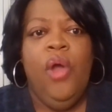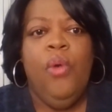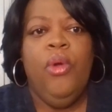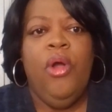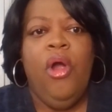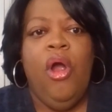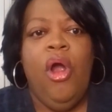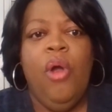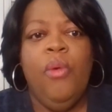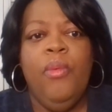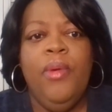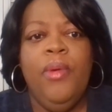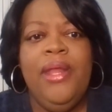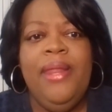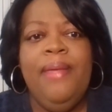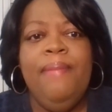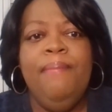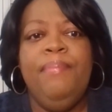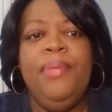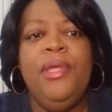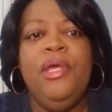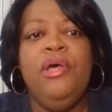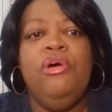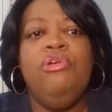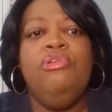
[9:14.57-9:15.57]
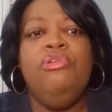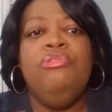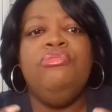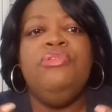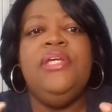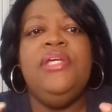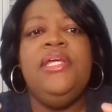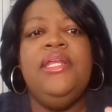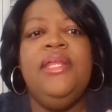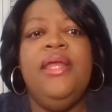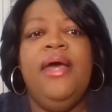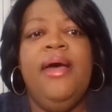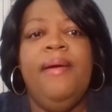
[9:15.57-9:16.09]
We're already
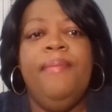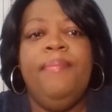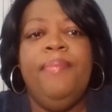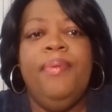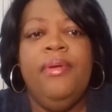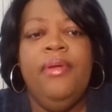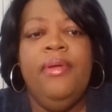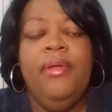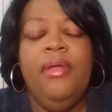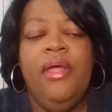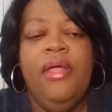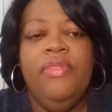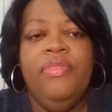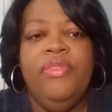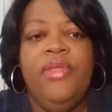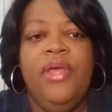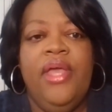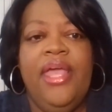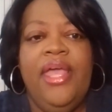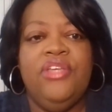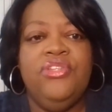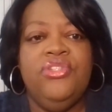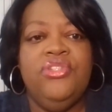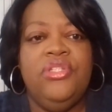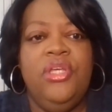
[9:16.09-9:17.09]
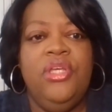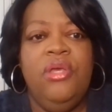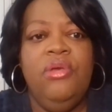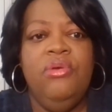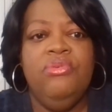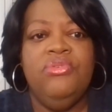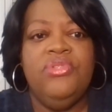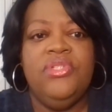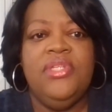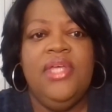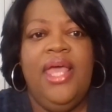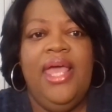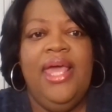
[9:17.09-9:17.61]
building up the
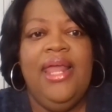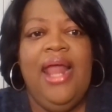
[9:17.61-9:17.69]
excuse.